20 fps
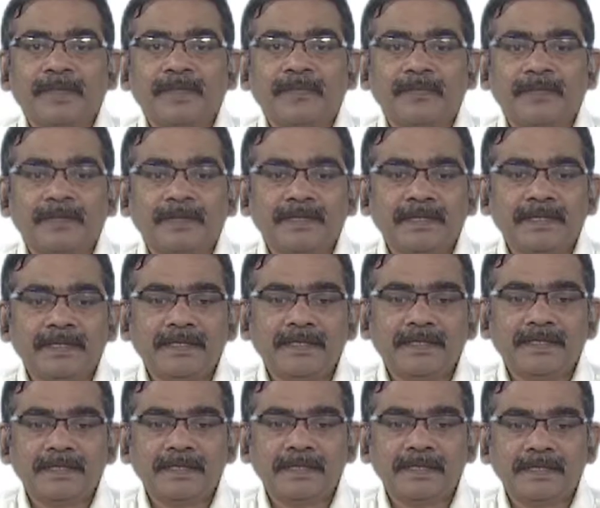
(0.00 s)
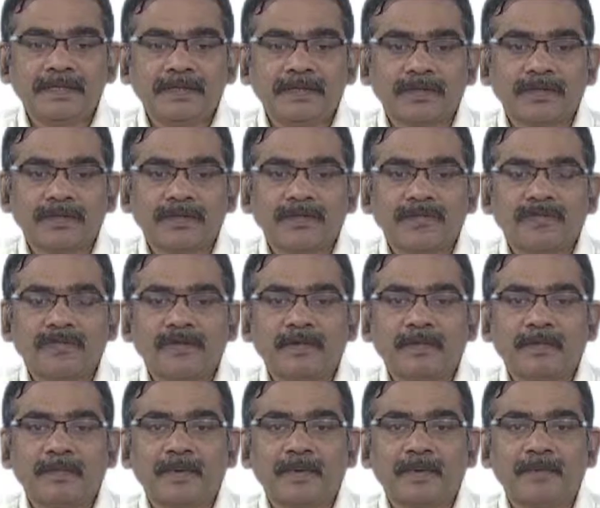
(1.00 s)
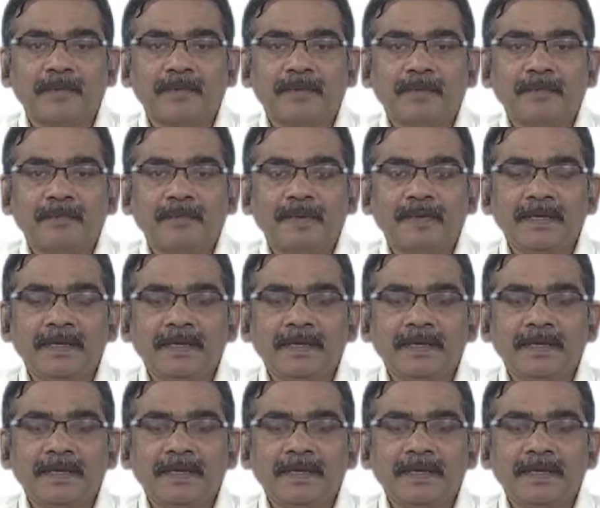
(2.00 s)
So, this sort of problem